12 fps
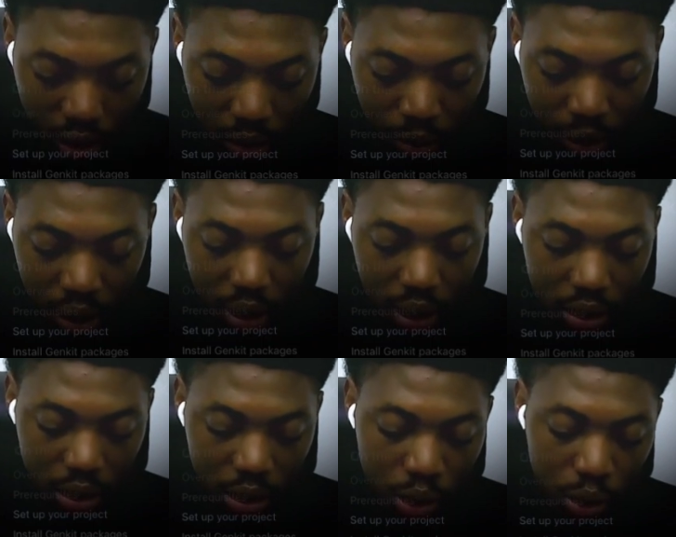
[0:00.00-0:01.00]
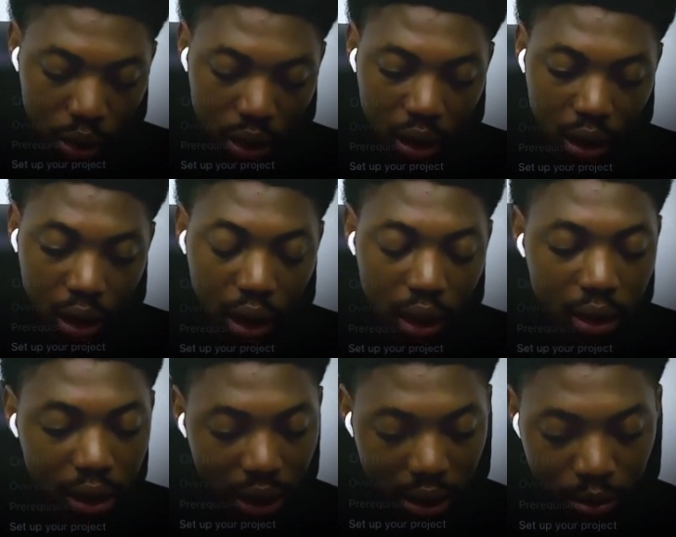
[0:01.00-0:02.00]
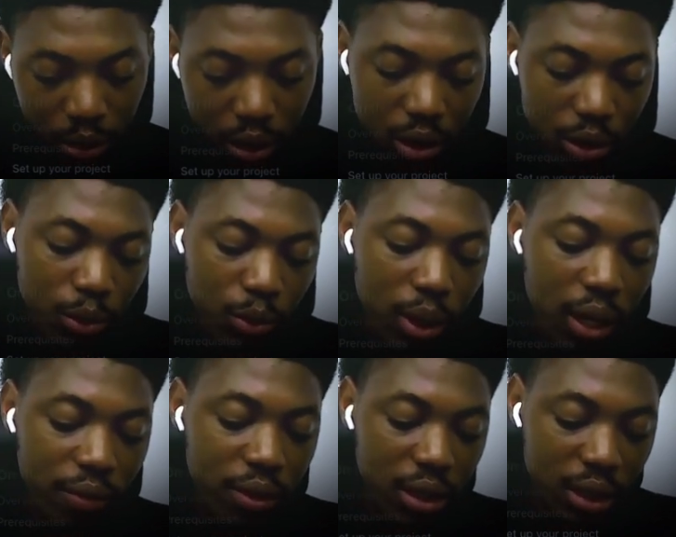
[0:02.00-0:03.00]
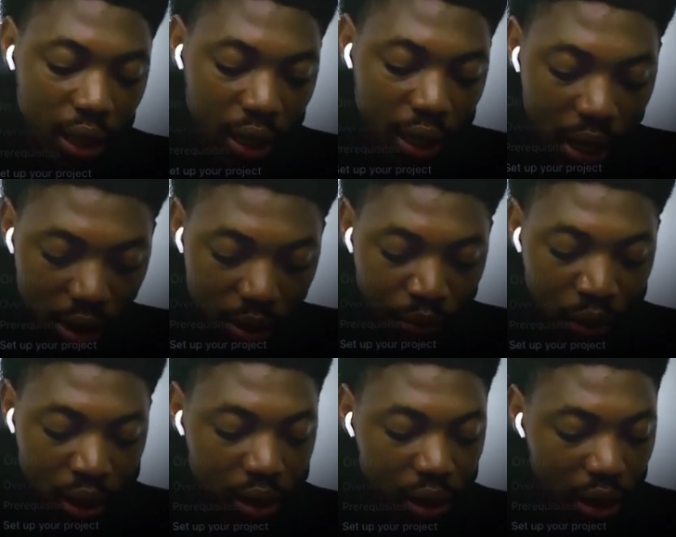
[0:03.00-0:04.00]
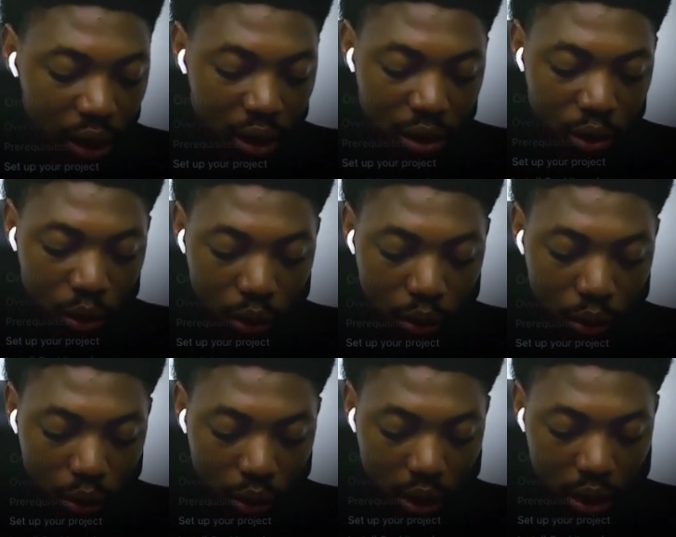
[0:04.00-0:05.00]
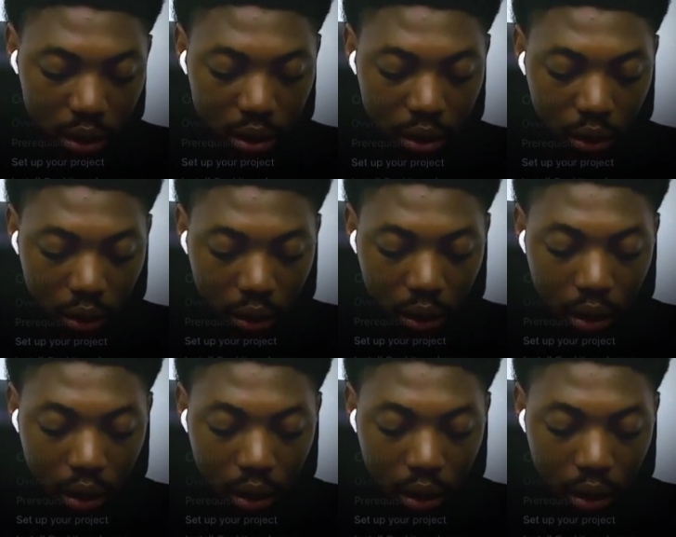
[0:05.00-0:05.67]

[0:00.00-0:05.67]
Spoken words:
package into the that project. So we have the Genkit Google underscore